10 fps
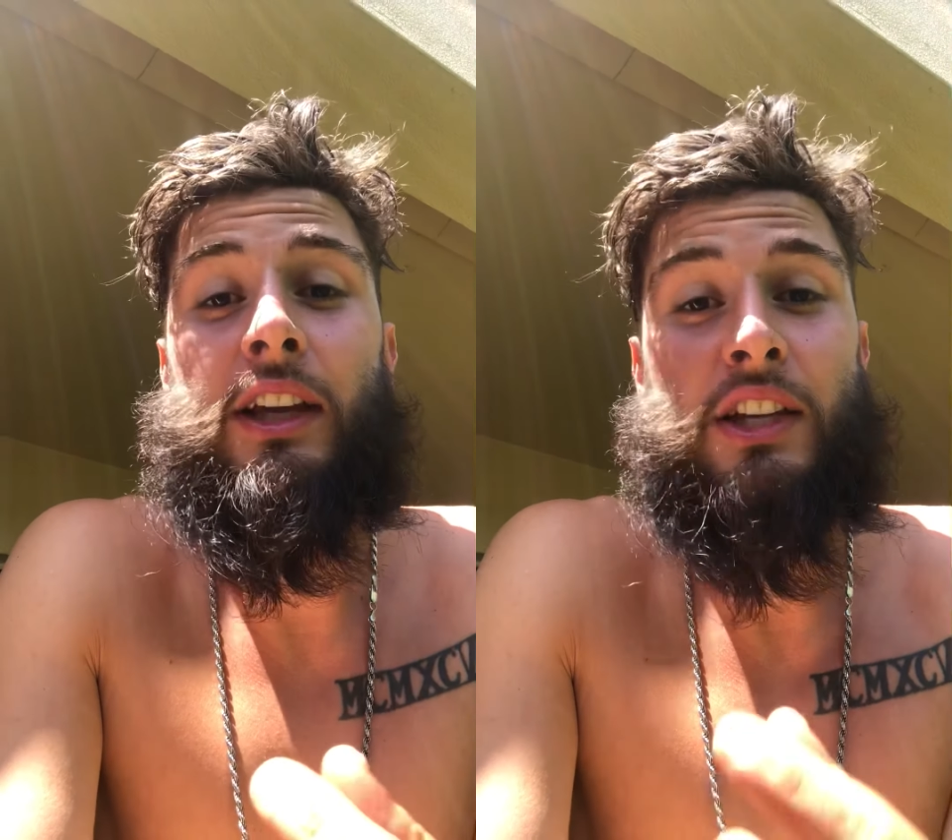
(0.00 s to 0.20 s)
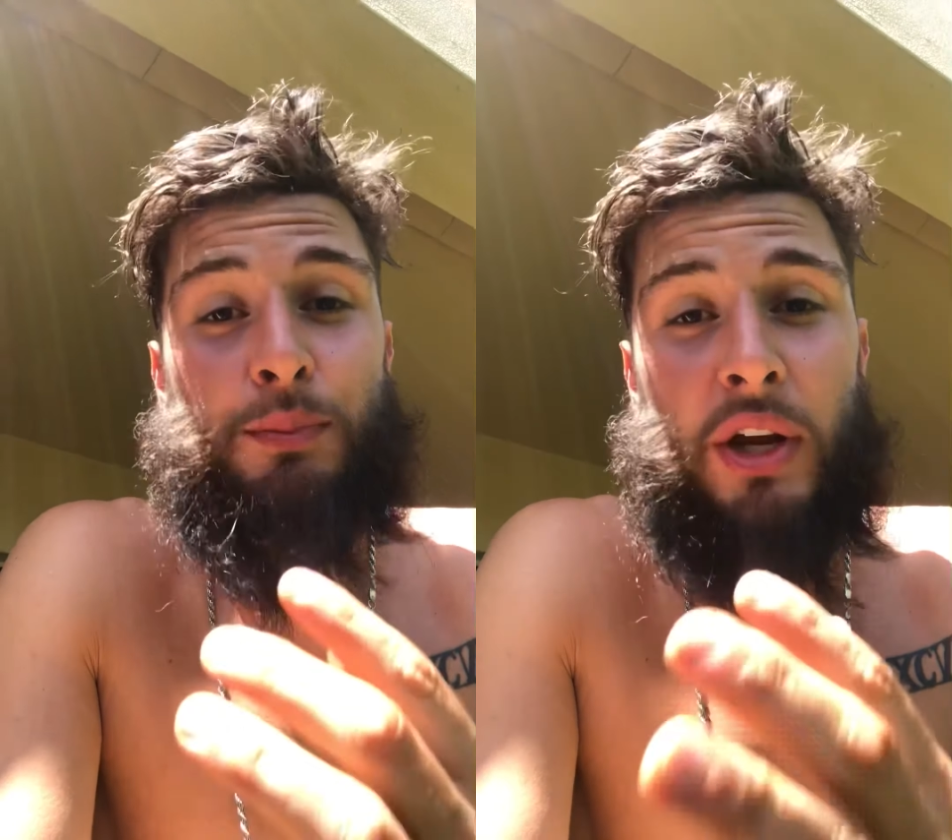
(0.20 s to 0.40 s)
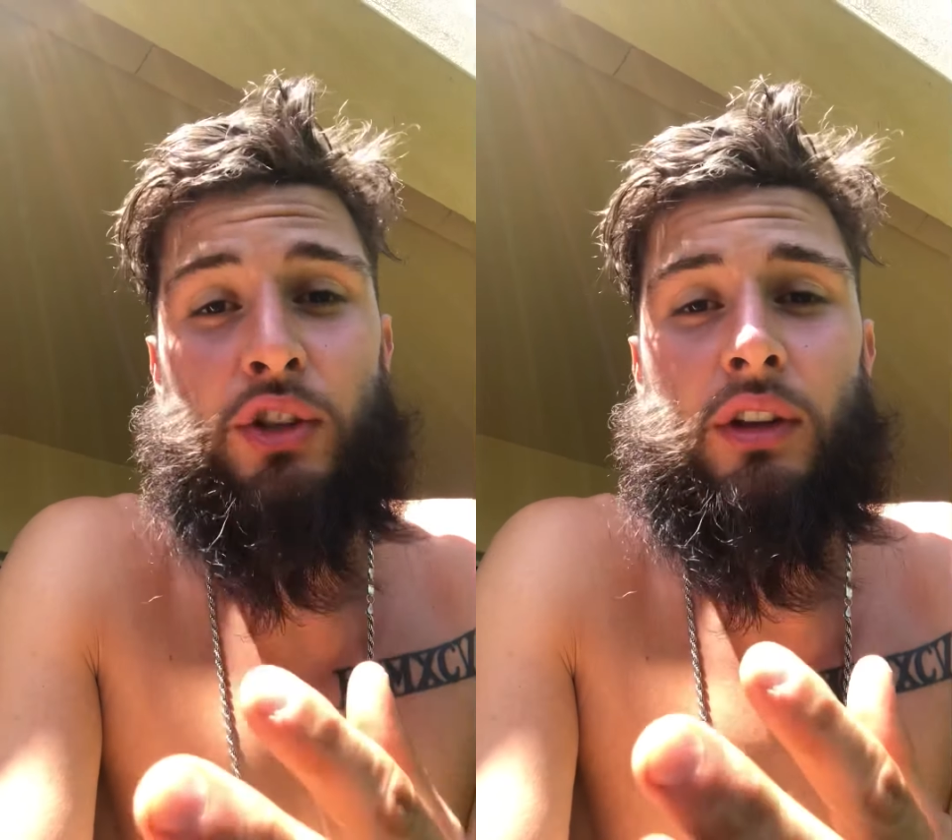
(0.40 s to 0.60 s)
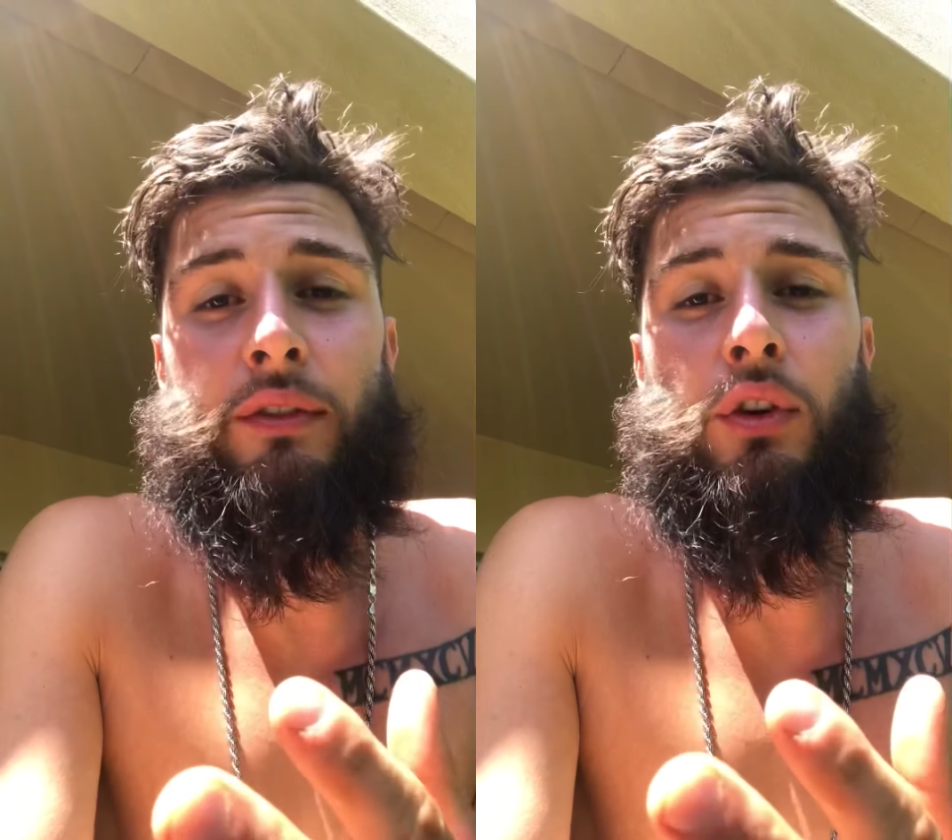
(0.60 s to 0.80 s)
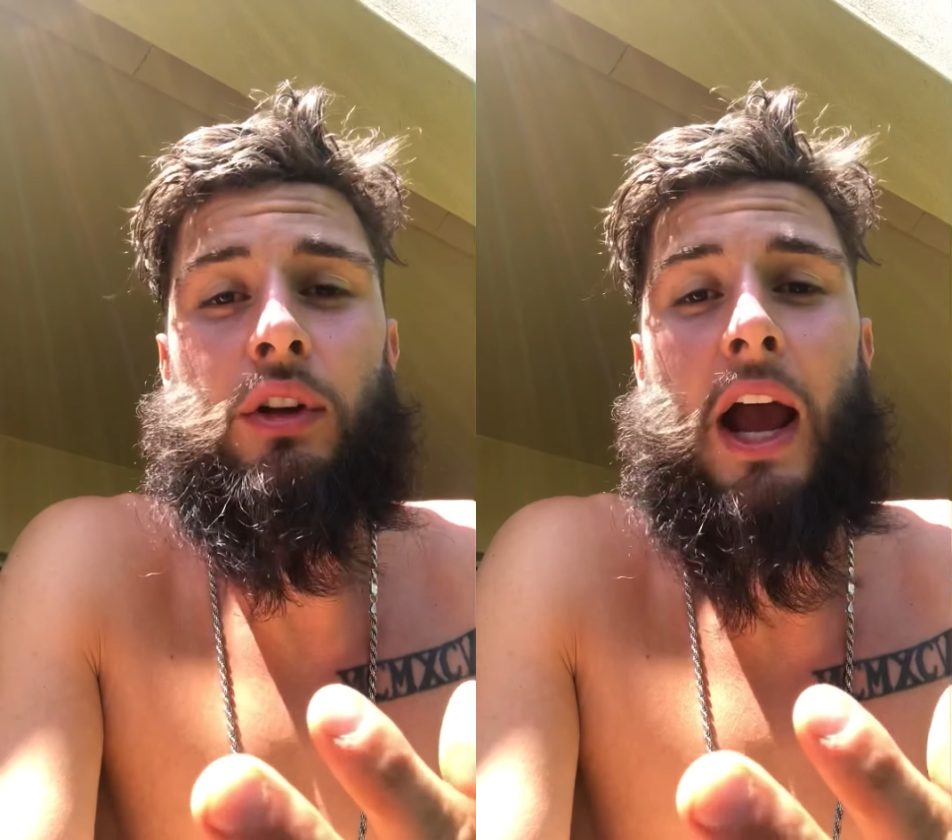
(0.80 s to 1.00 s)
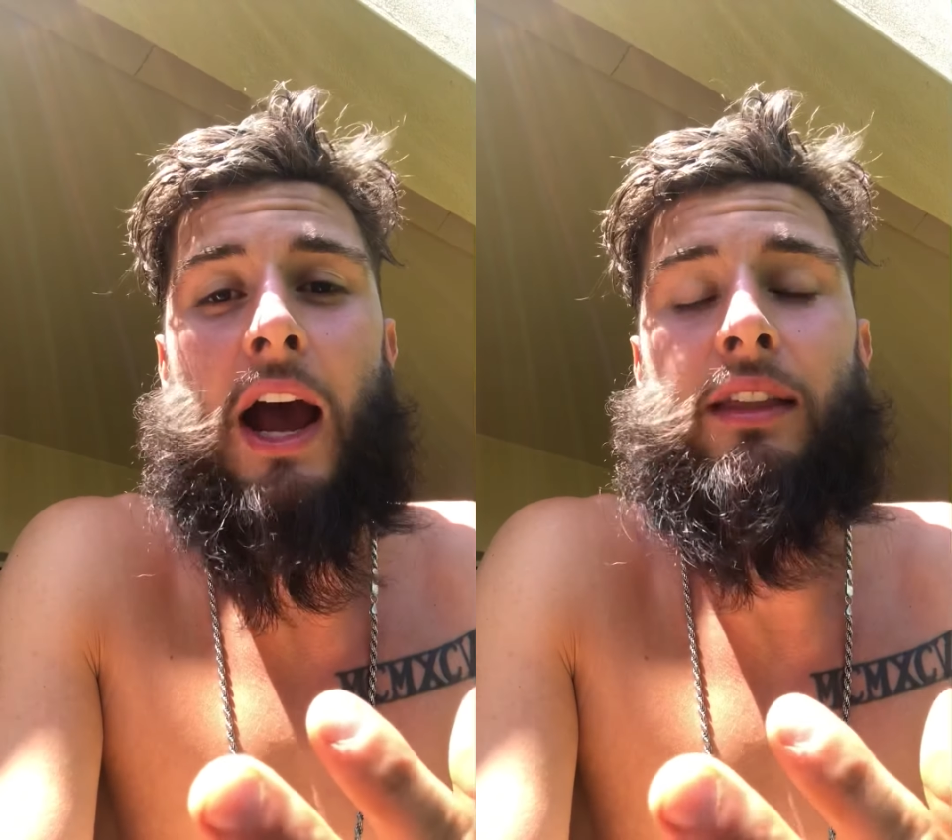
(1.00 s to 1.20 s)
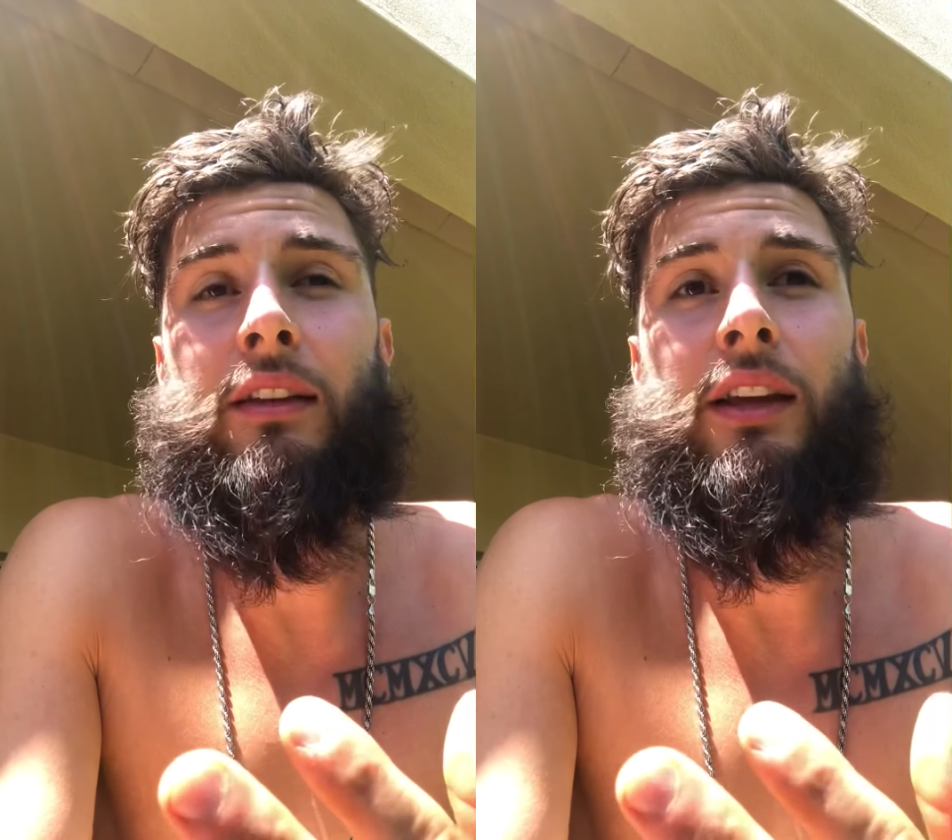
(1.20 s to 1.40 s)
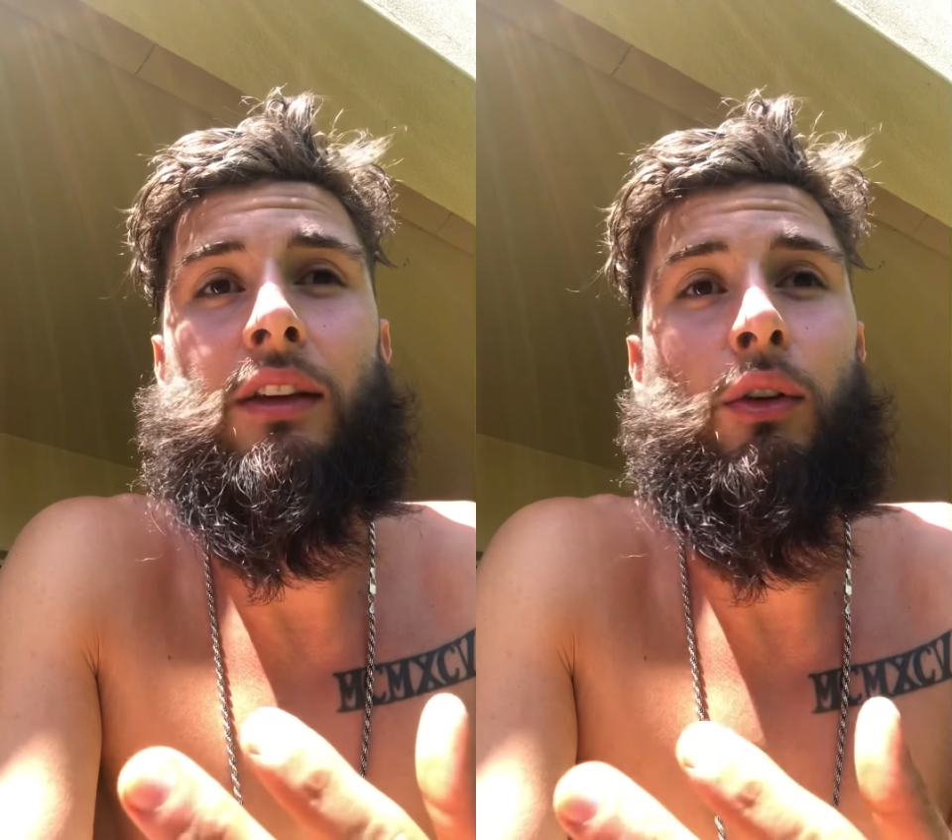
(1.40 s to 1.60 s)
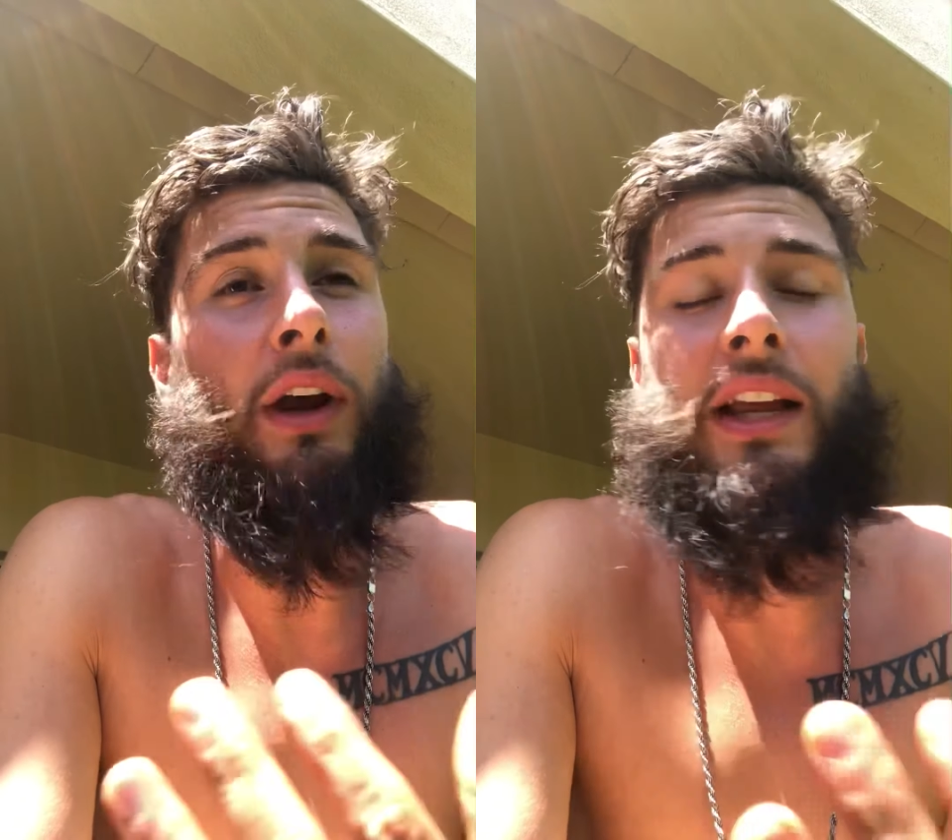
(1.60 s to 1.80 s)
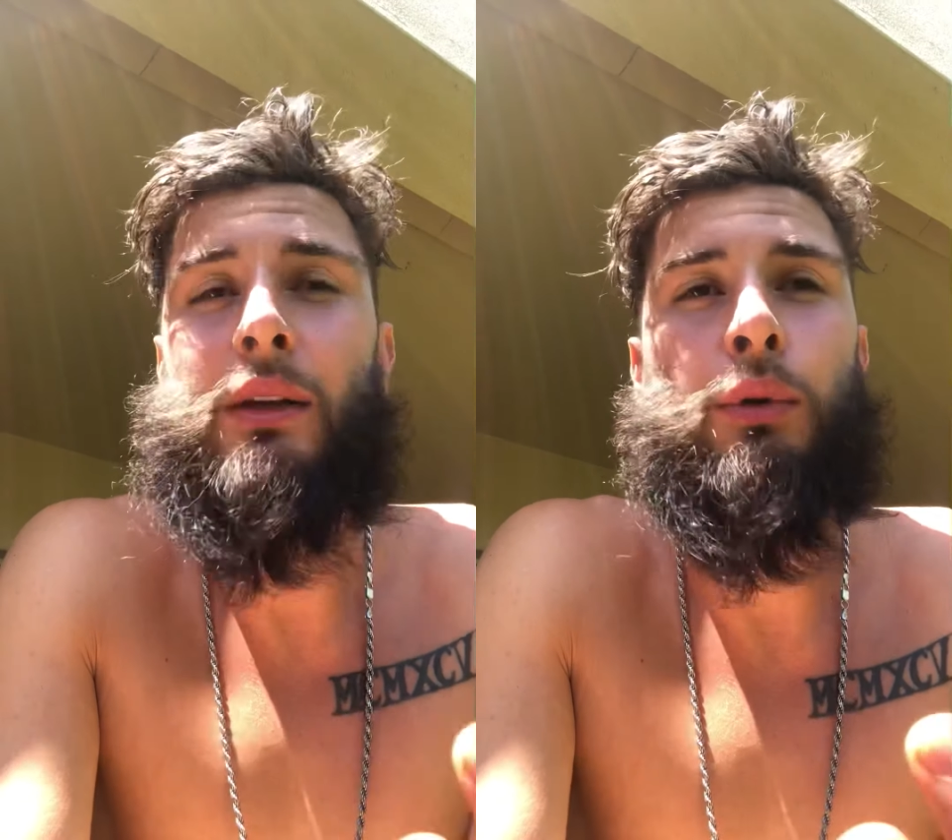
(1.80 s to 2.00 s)
especially if you're an athlete or
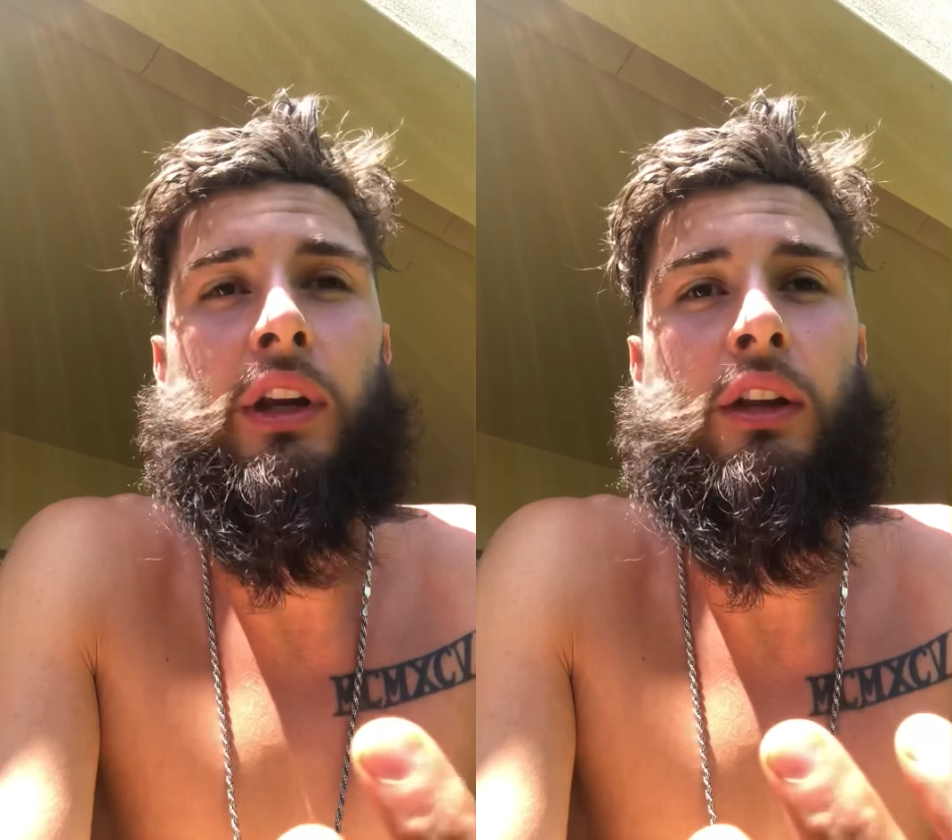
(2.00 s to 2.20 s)
anybody,